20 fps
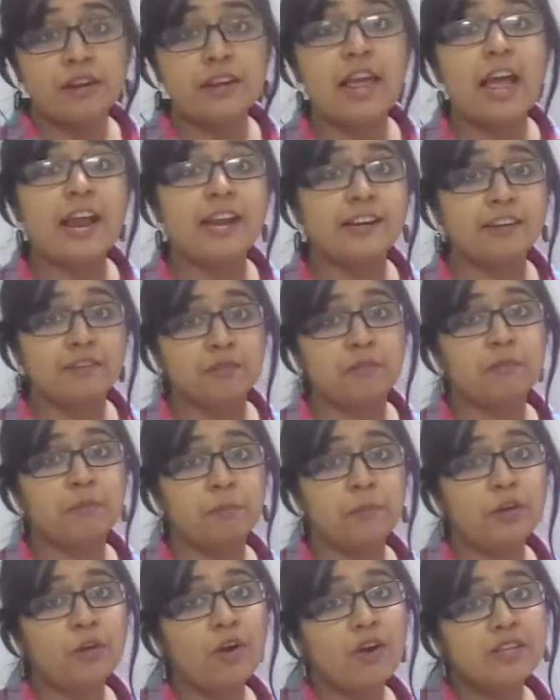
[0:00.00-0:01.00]
and
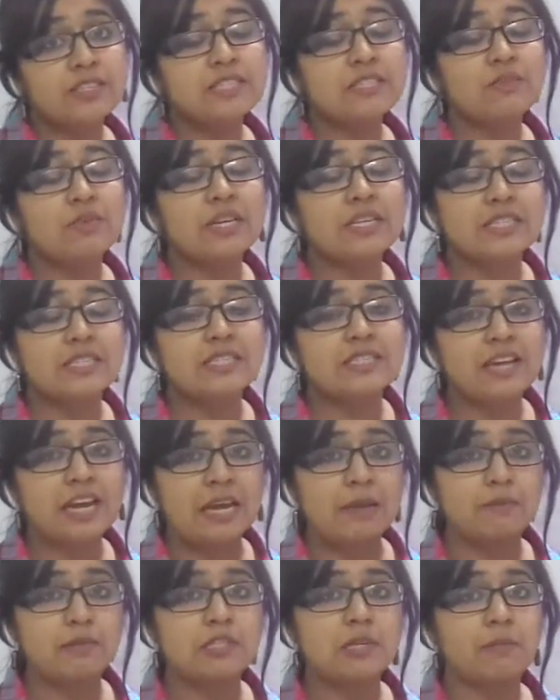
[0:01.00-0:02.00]
because in recent
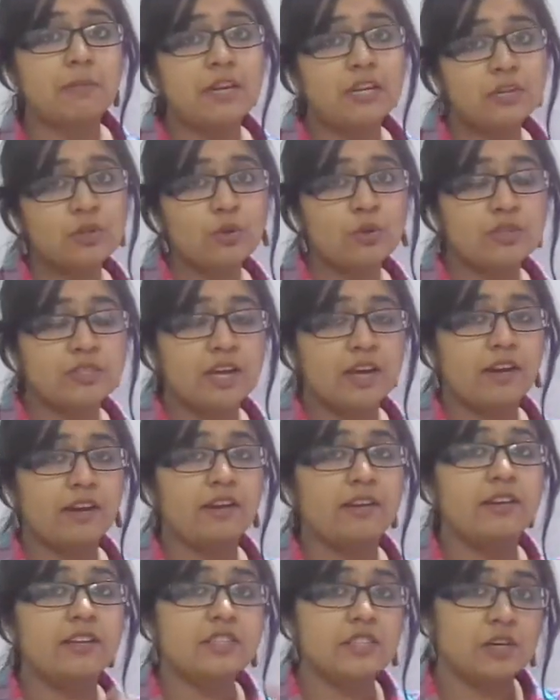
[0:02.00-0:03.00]
times tomatoes are a
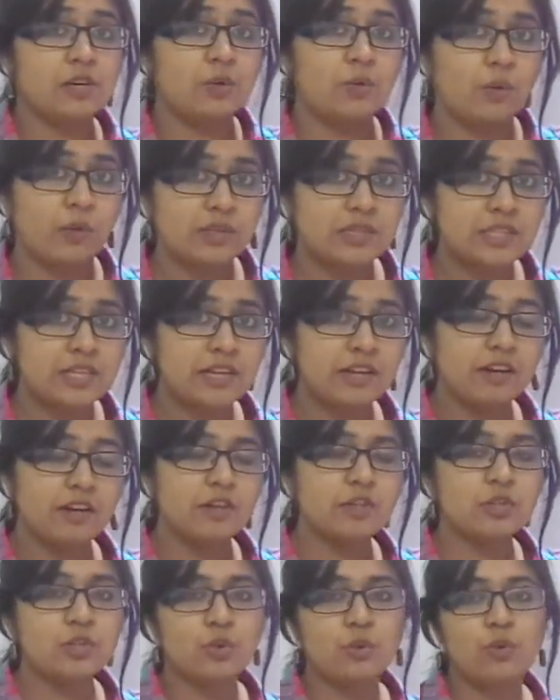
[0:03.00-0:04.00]
little
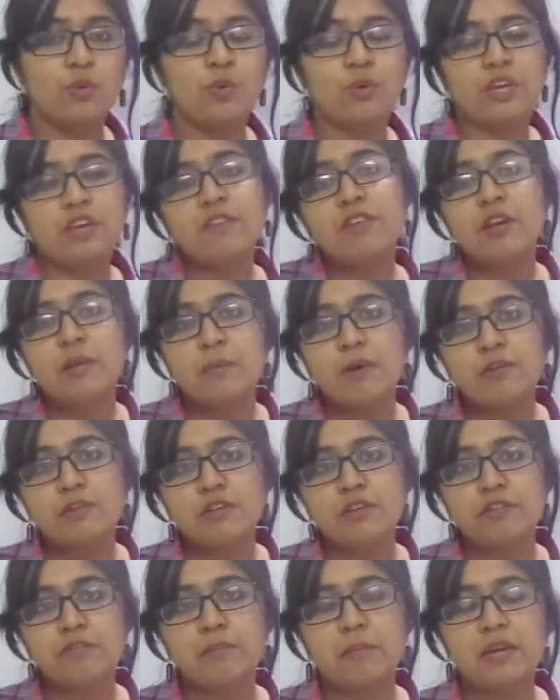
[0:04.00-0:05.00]
costlier, so given
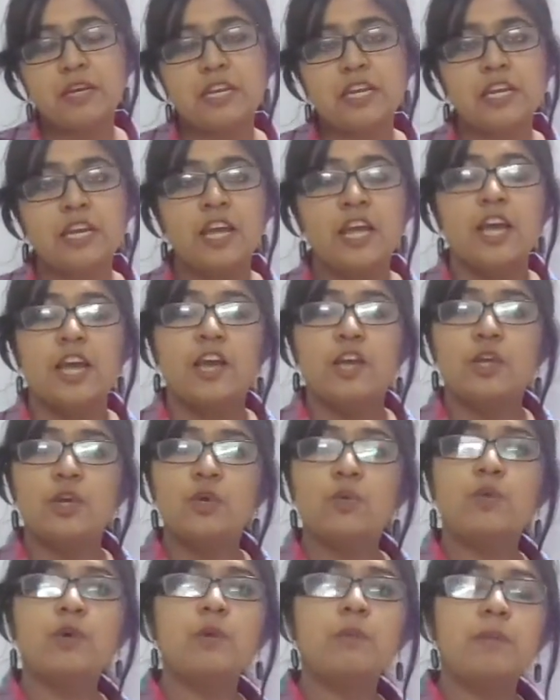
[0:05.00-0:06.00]
amount of money
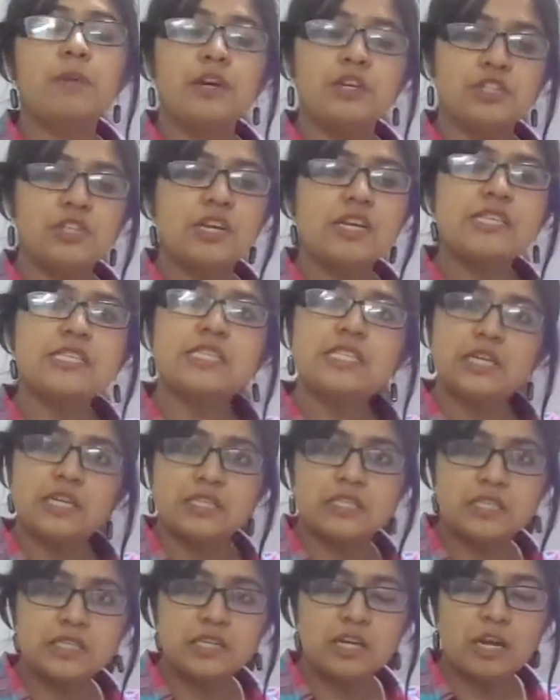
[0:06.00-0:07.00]
you would purchase
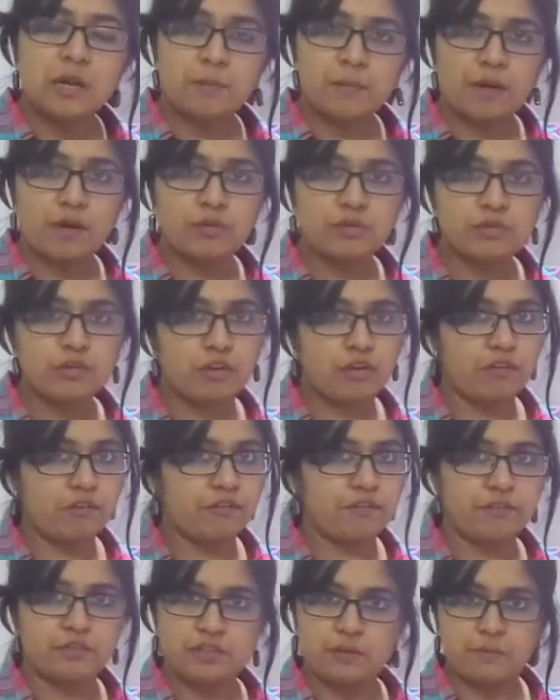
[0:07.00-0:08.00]
certain amount of
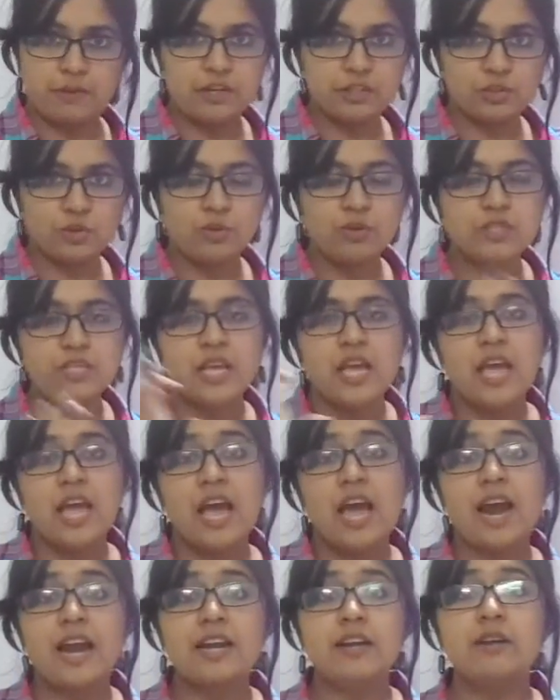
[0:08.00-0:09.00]
tomatoes
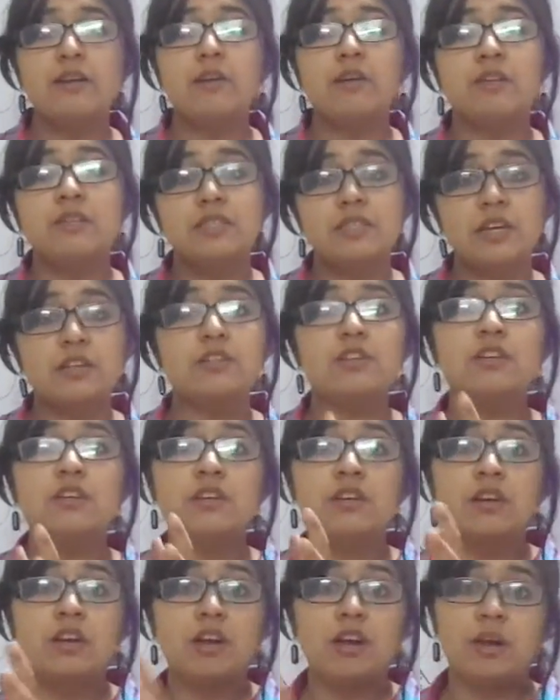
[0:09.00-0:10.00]
and
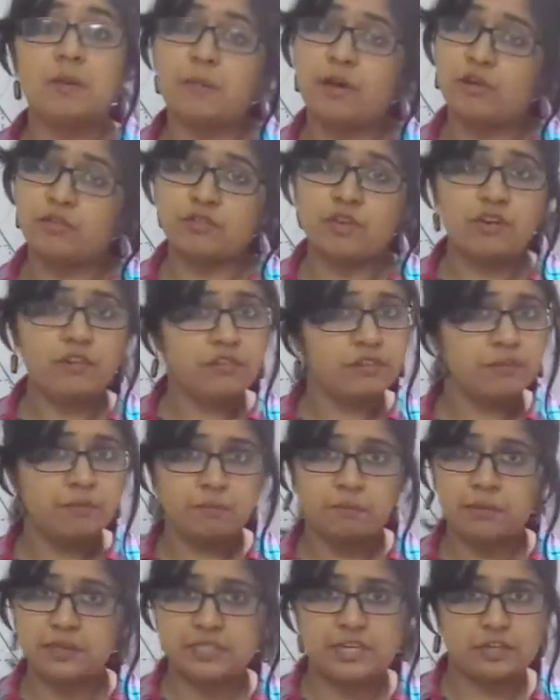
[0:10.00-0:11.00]
certain amount of
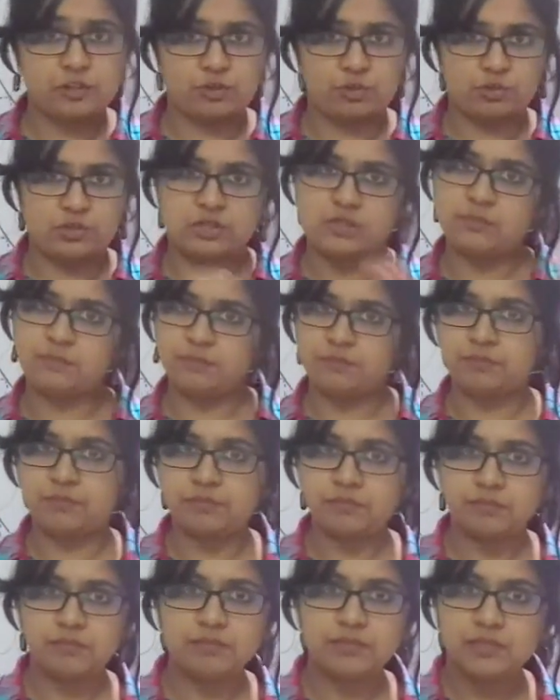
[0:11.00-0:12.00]
potatoes.
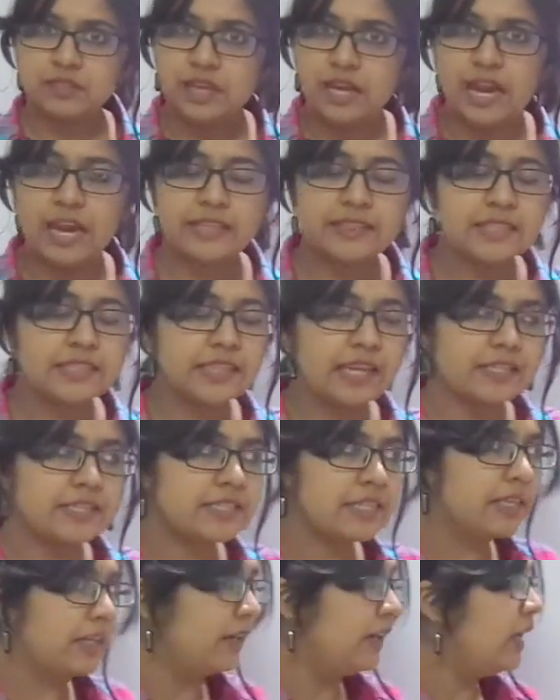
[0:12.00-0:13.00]
I think
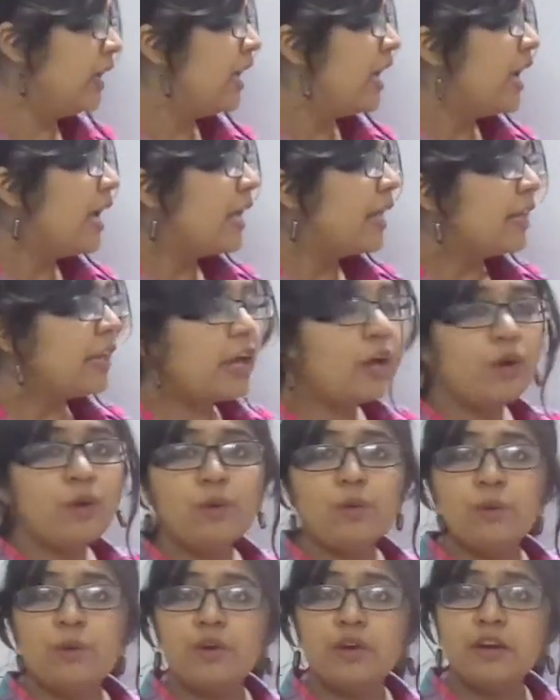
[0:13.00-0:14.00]
that's clear.
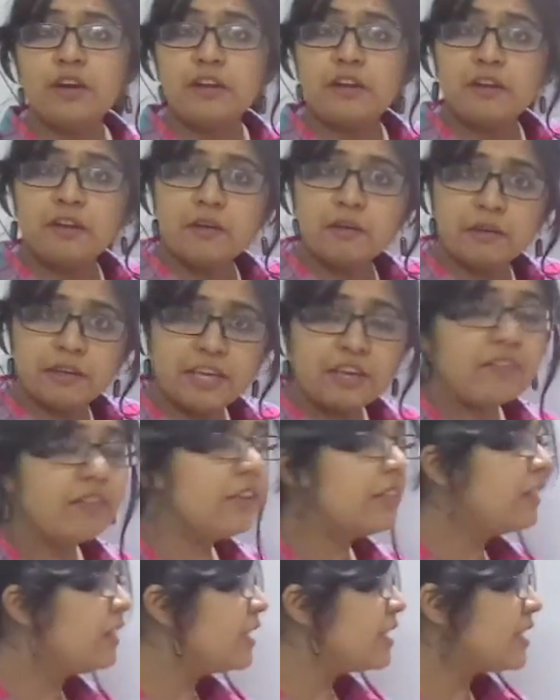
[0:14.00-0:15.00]
Now,
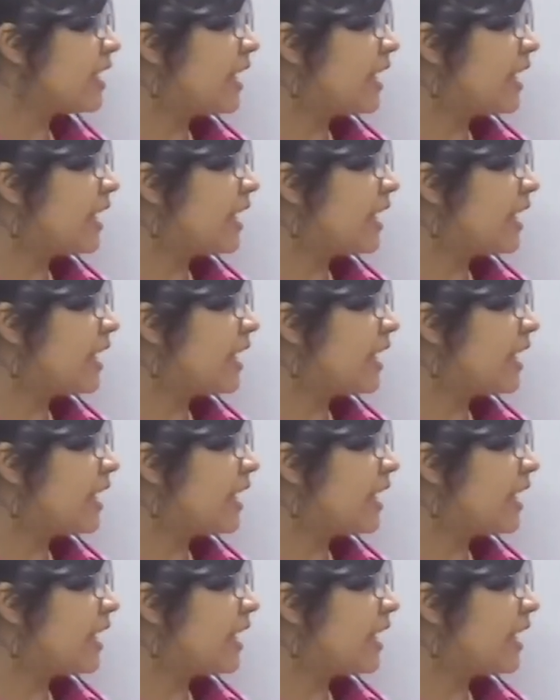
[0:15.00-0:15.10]
given this